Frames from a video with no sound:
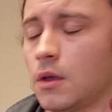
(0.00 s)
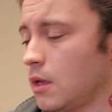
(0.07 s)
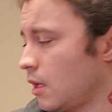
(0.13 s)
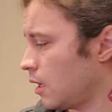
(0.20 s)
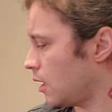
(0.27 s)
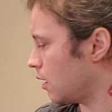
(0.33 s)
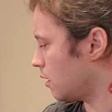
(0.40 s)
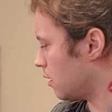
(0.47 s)

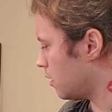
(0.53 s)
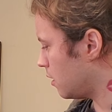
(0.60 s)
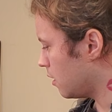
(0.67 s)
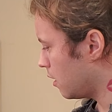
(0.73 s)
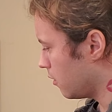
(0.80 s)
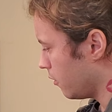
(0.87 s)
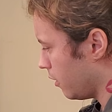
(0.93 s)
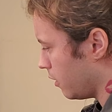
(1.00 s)
And
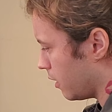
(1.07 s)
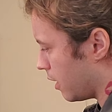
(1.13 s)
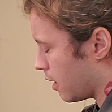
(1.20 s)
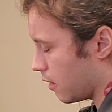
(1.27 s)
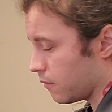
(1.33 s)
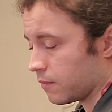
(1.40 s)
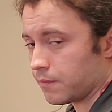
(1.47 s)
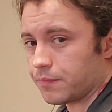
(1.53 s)
not only
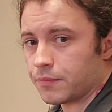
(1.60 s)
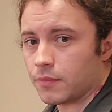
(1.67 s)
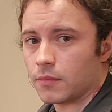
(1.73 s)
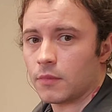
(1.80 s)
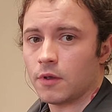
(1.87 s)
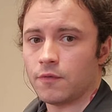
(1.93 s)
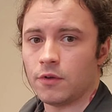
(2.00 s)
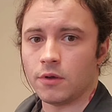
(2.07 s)
that,
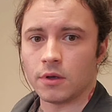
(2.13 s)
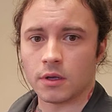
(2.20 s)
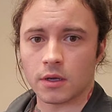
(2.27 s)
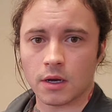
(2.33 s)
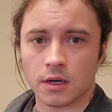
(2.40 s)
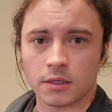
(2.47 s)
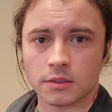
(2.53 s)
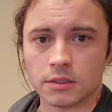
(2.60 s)
if you can
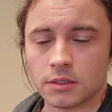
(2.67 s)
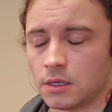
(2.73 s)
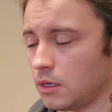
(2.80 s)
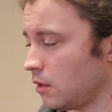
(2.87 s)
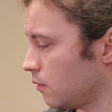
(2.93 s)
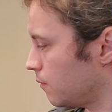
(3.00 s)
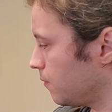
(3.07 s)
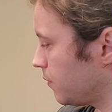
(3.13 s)
kind of
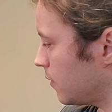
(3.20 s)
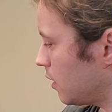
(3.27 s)
see,